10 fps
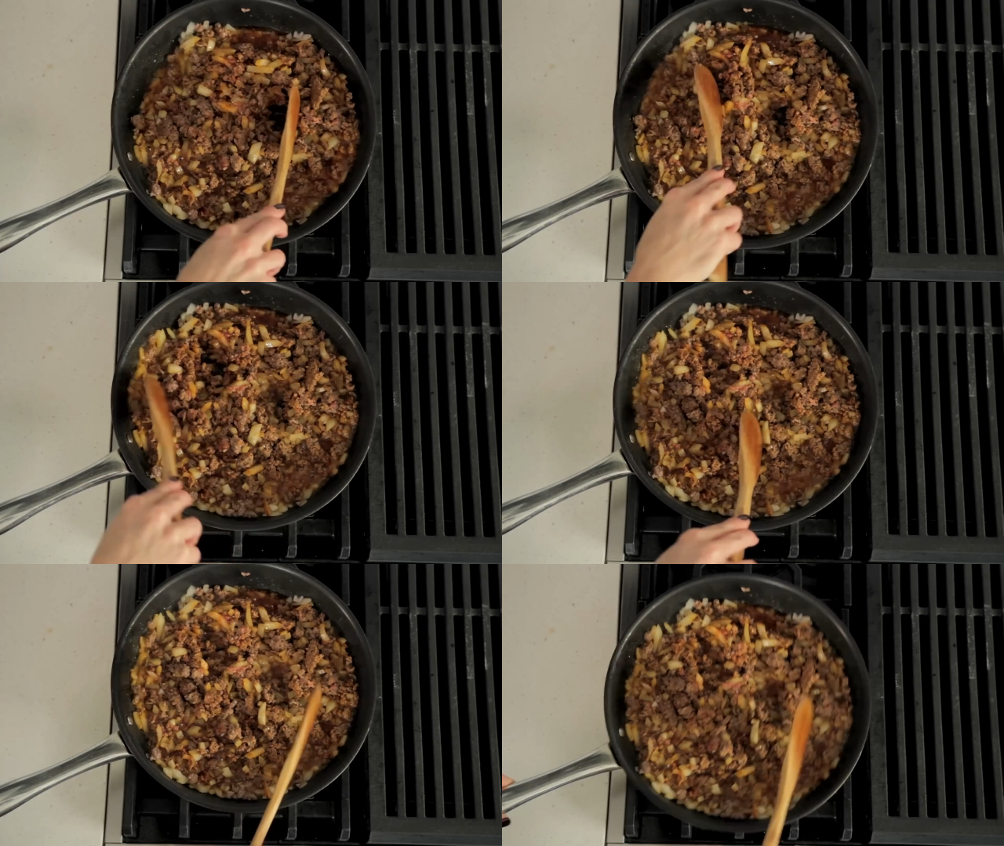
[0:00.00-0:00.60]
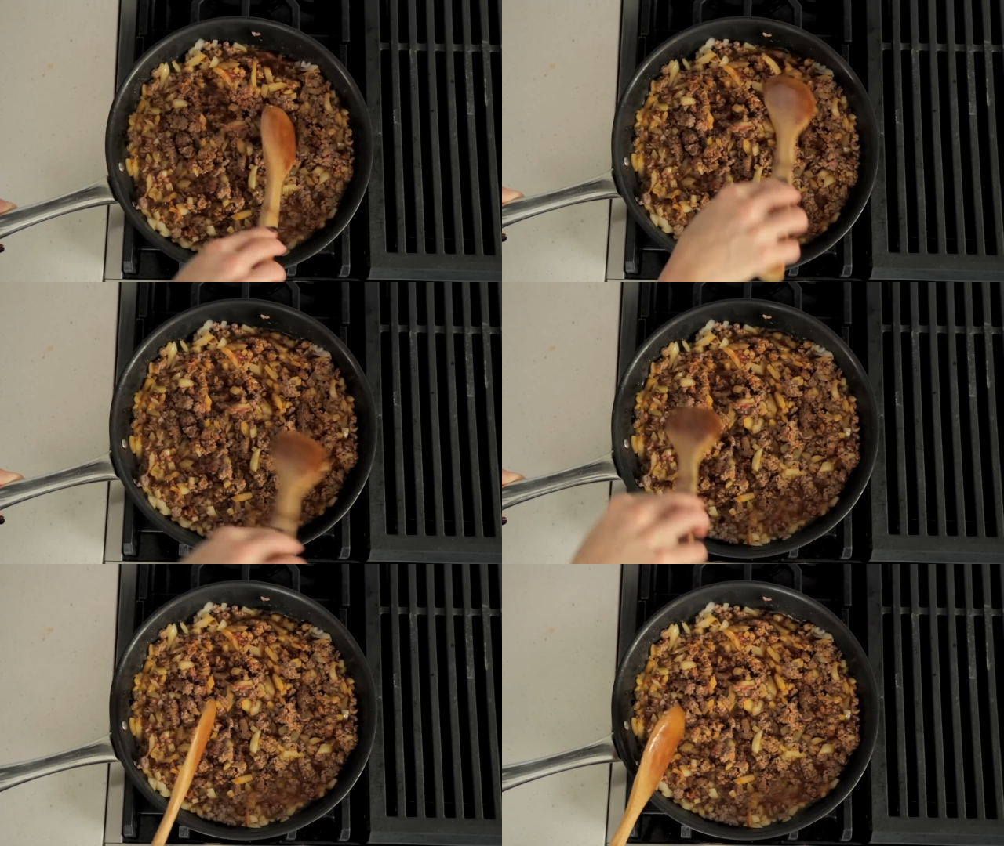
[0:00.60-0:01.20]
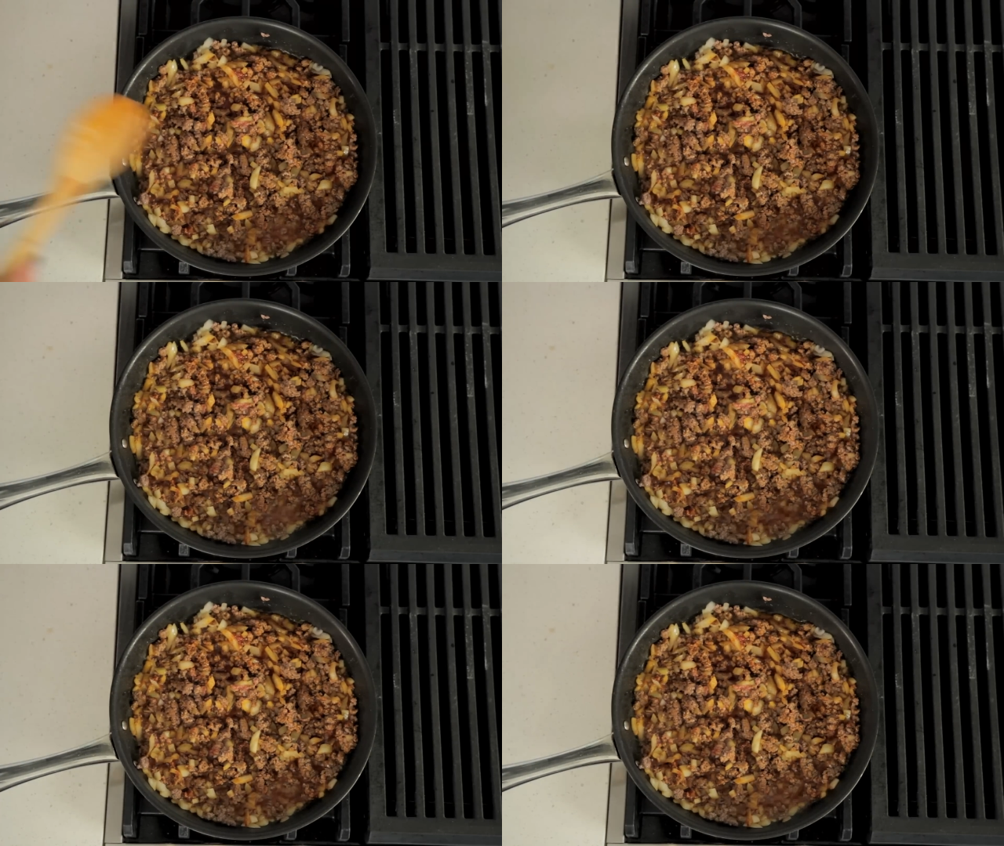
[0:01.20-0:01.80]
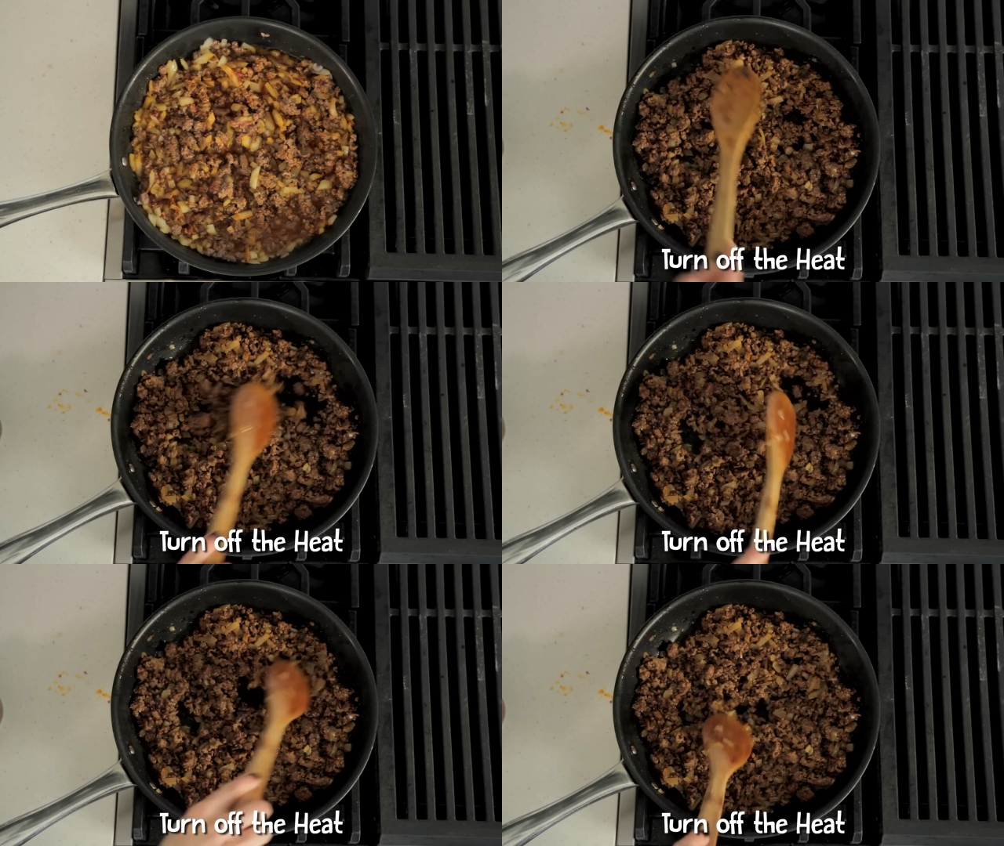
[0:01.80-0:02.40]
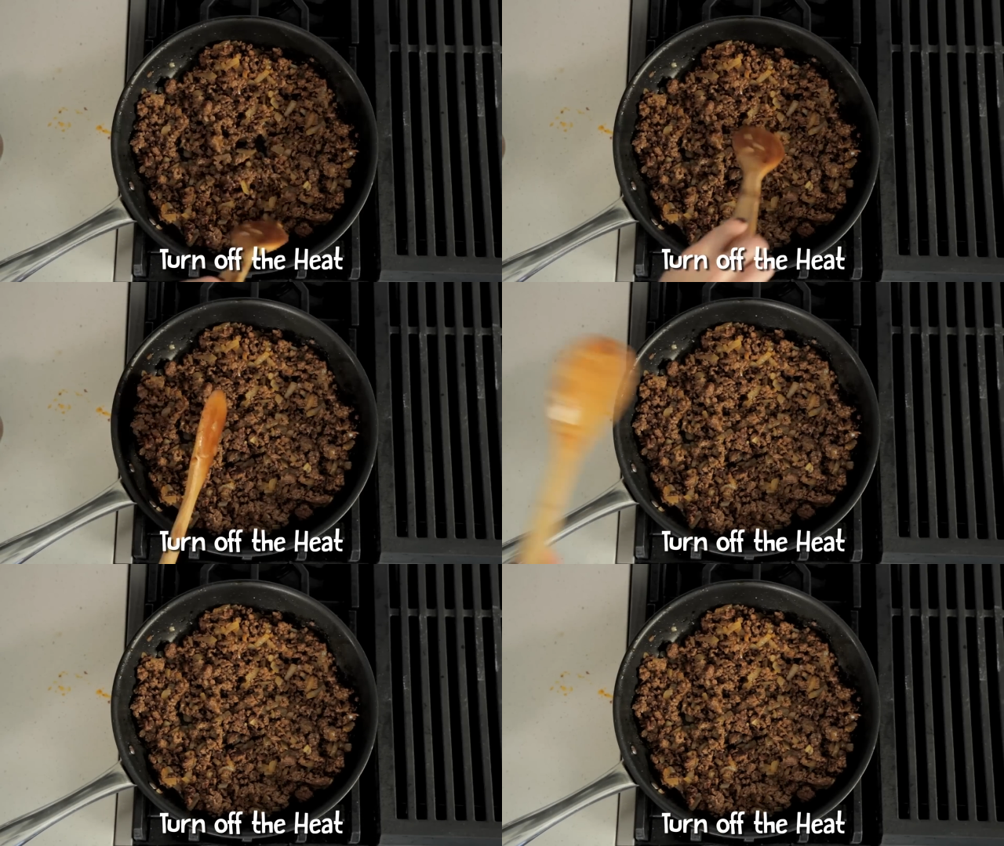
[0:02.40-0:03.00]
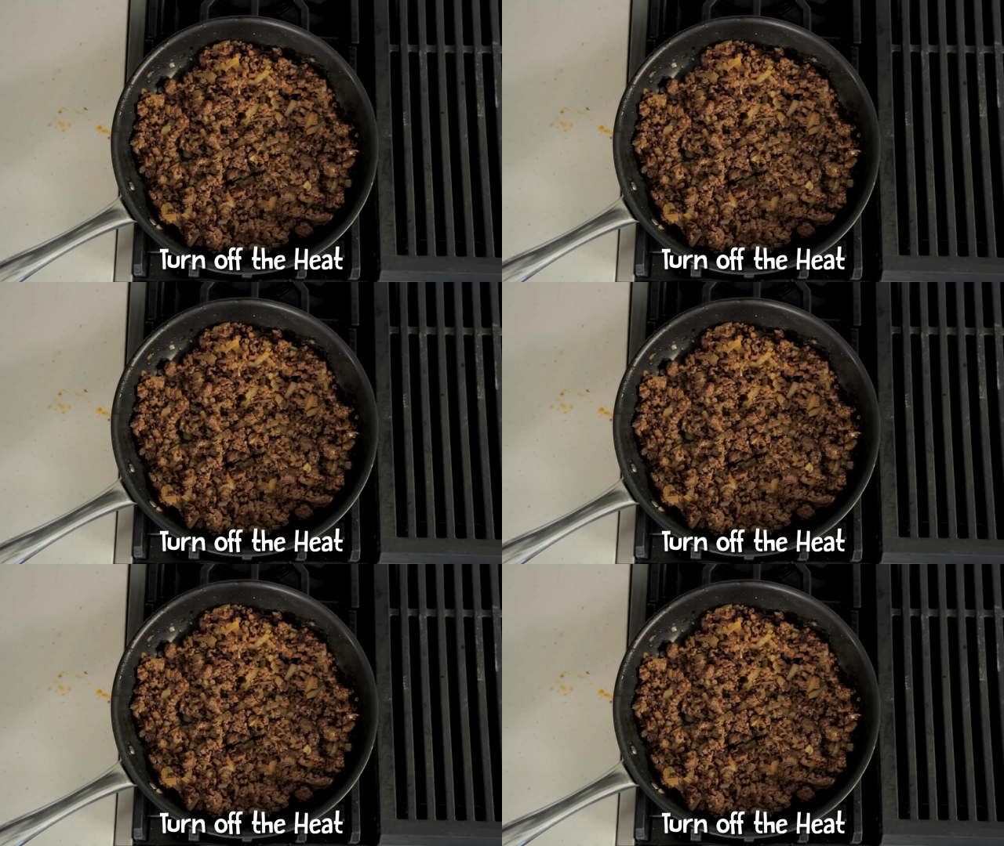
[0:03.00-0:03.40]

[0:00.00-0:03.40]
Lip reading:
No face is visible, so there are no lips to read.